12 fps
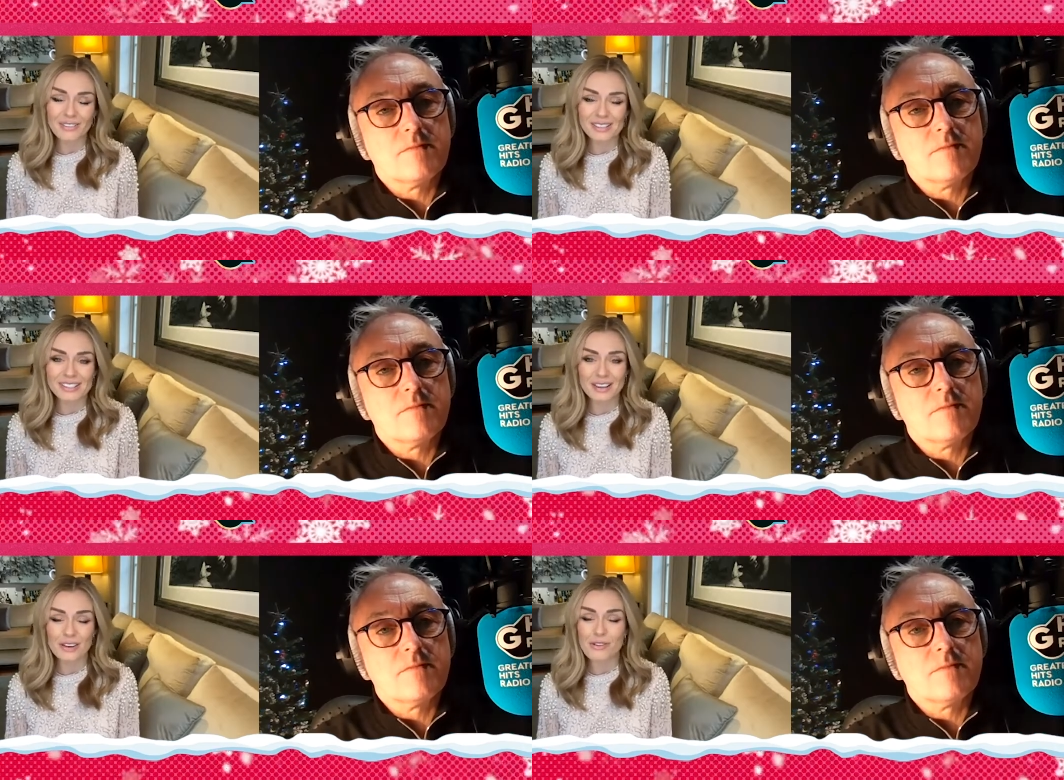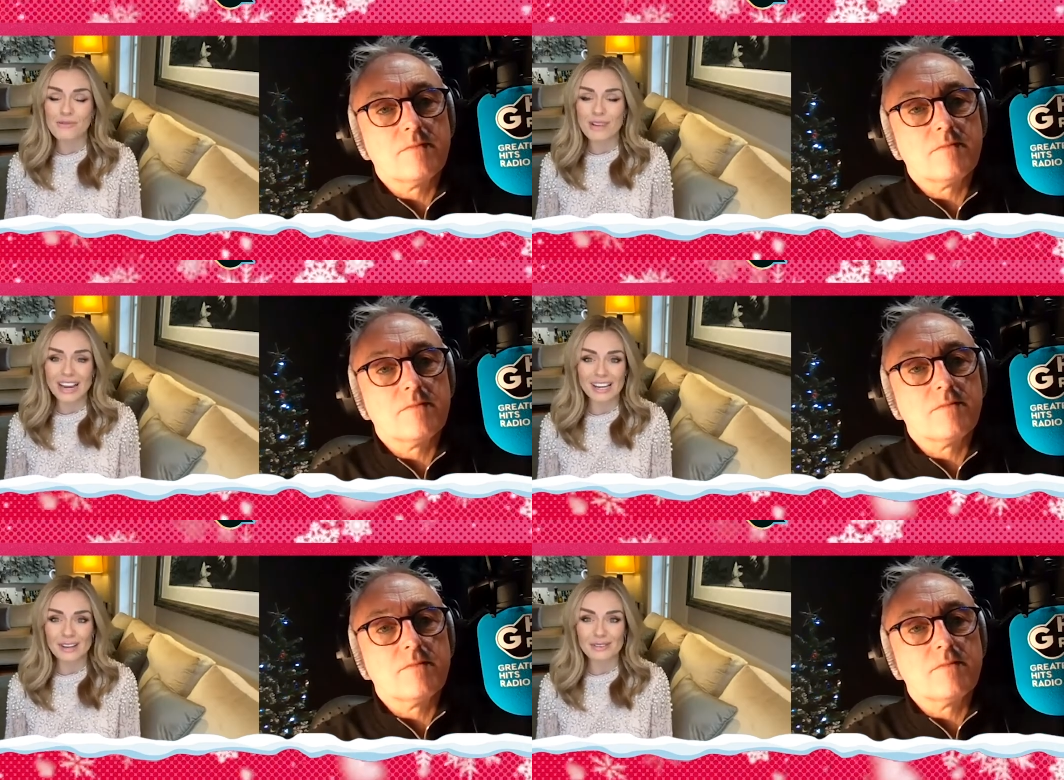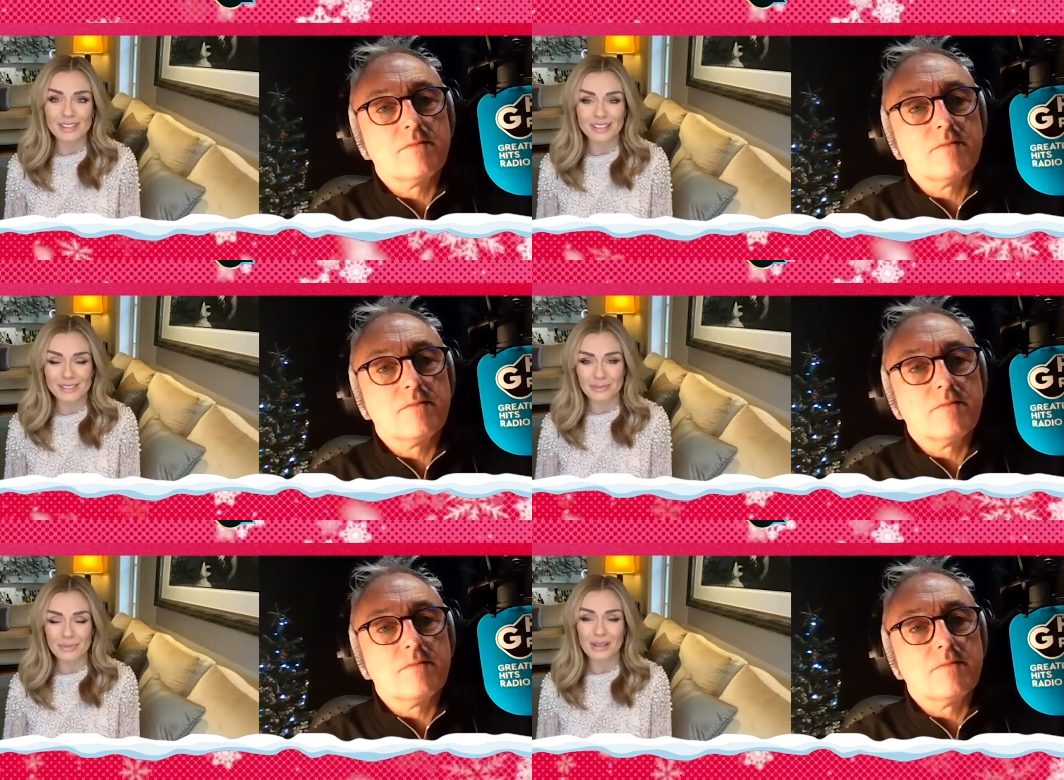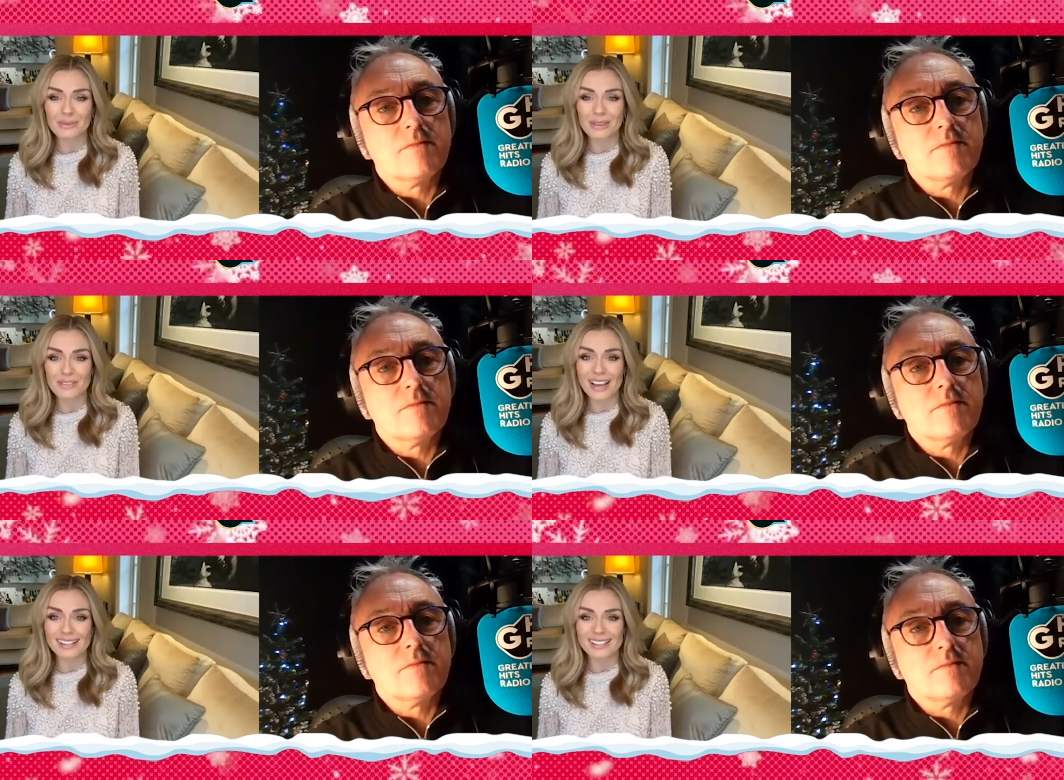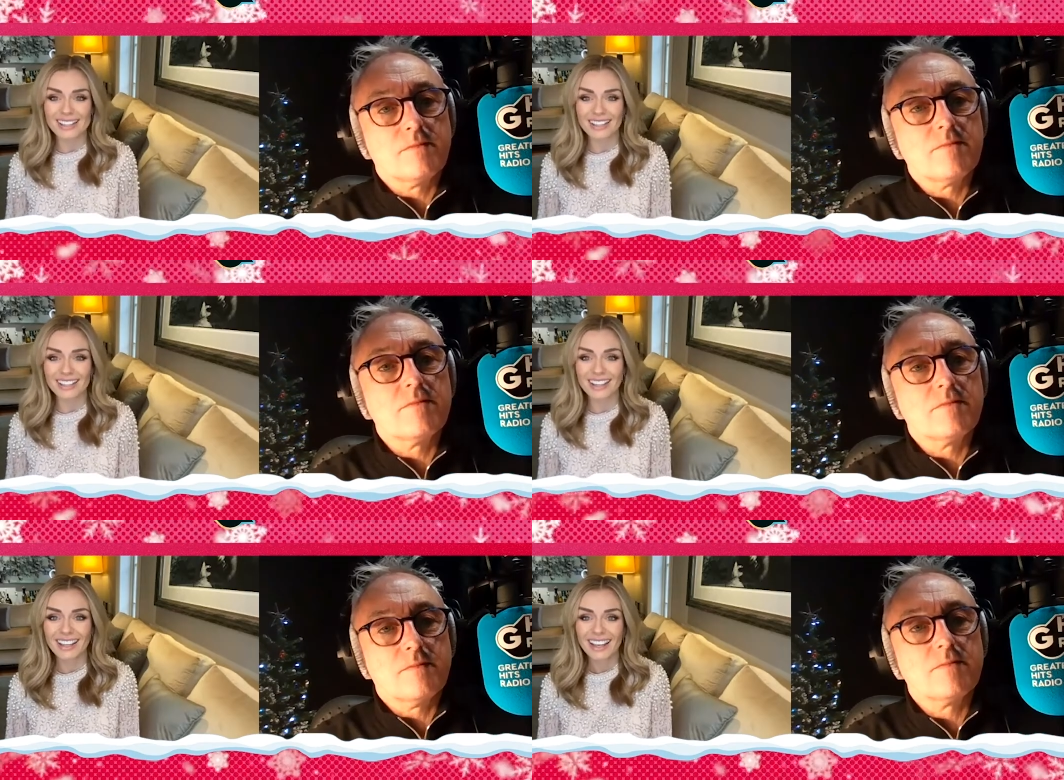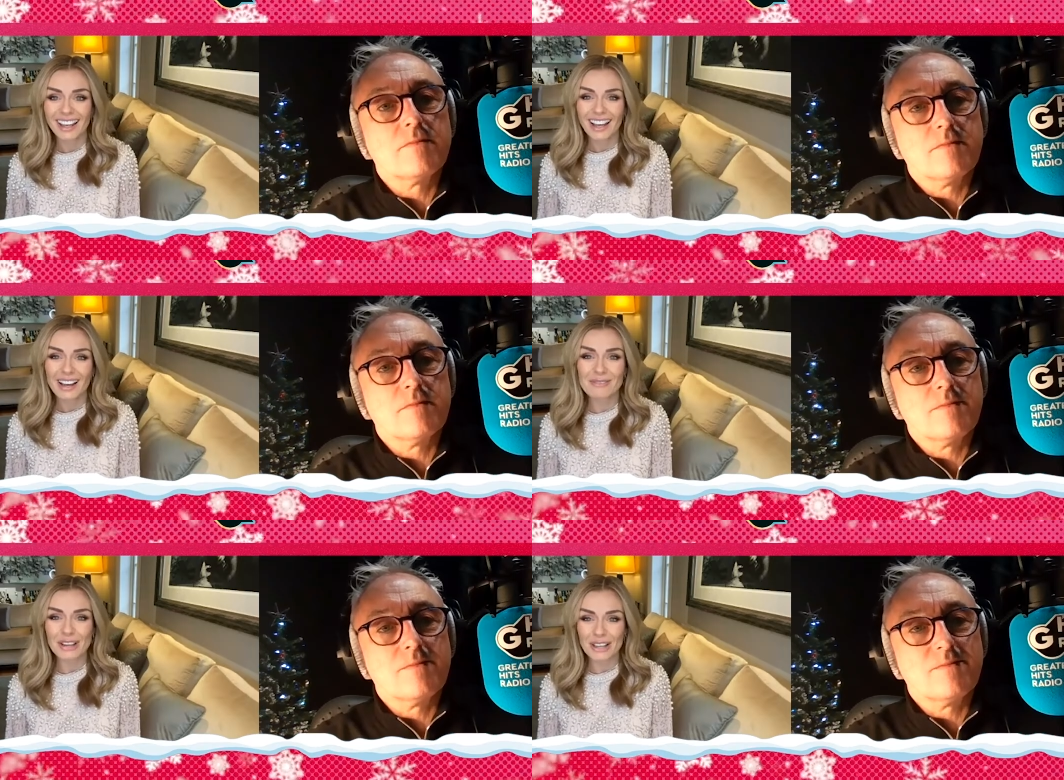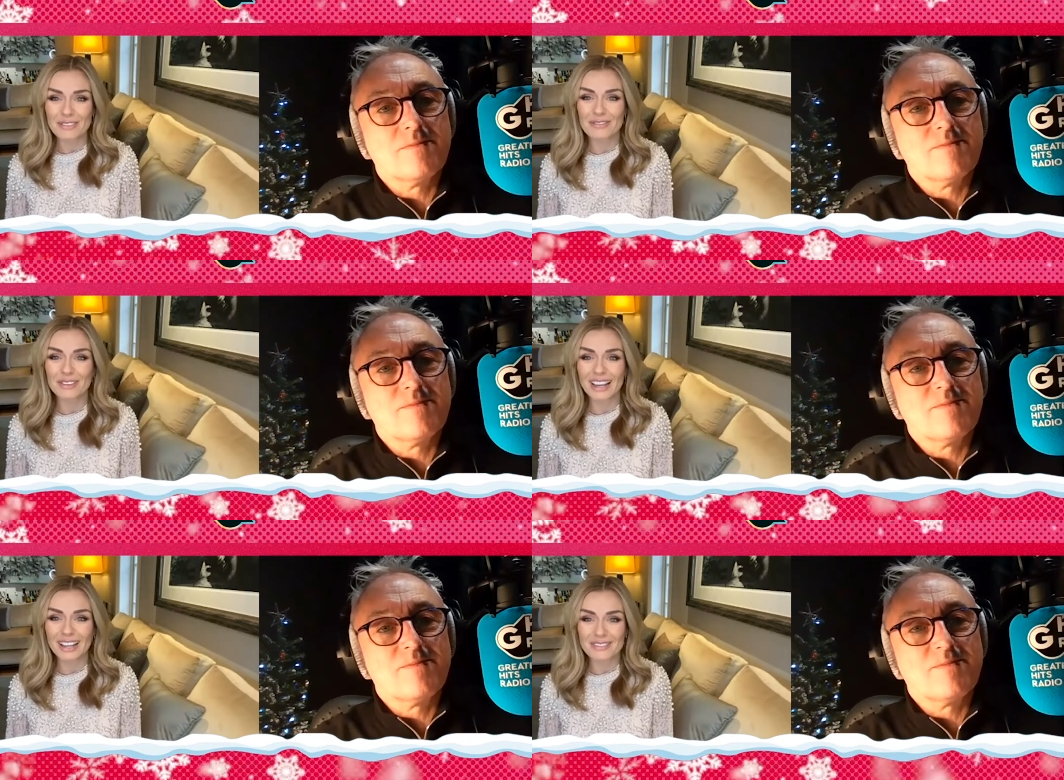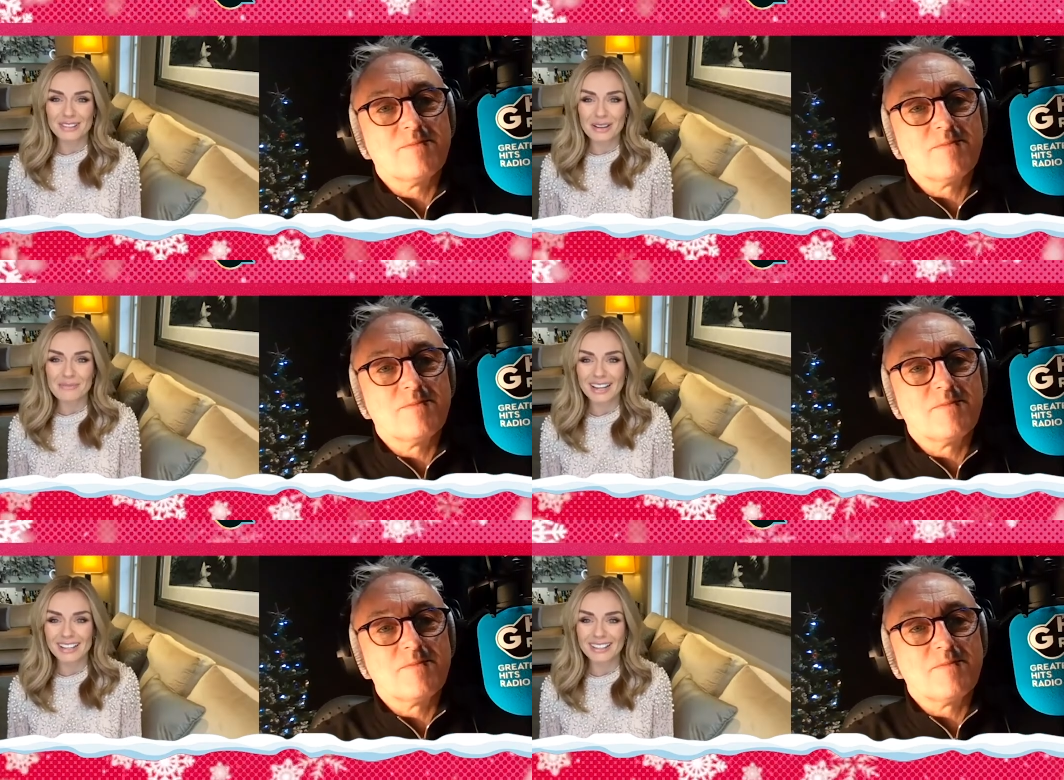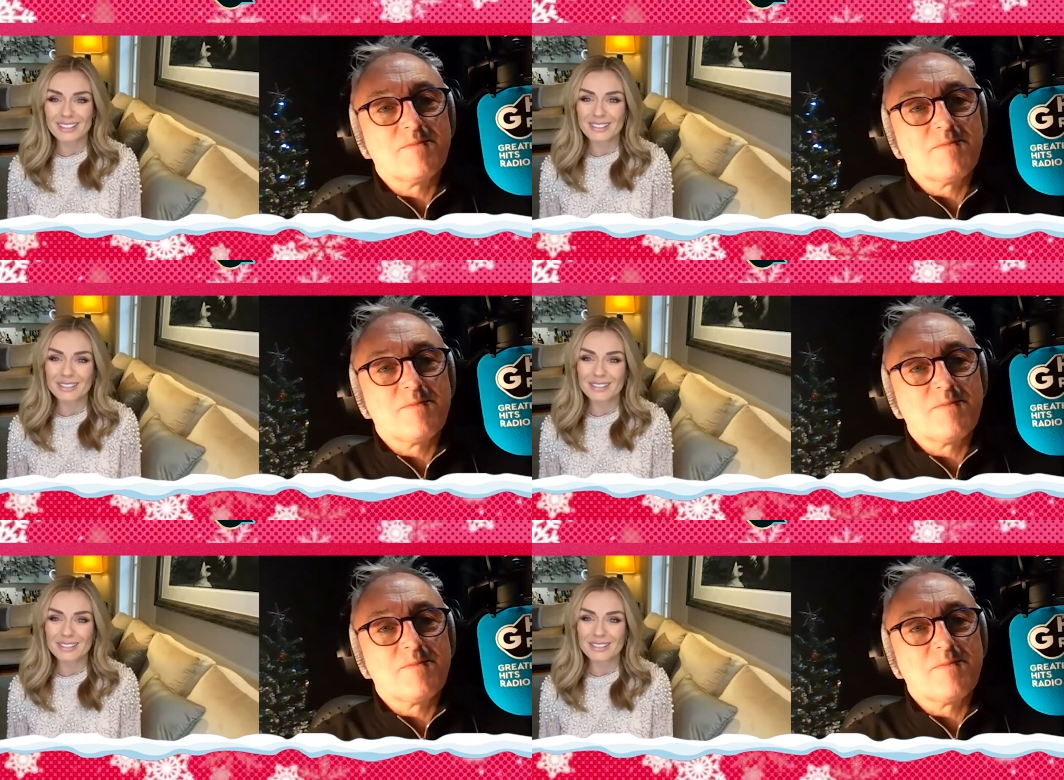Speaker 1: Obviously, great news this week with the vaccine. I'm looking for life to go back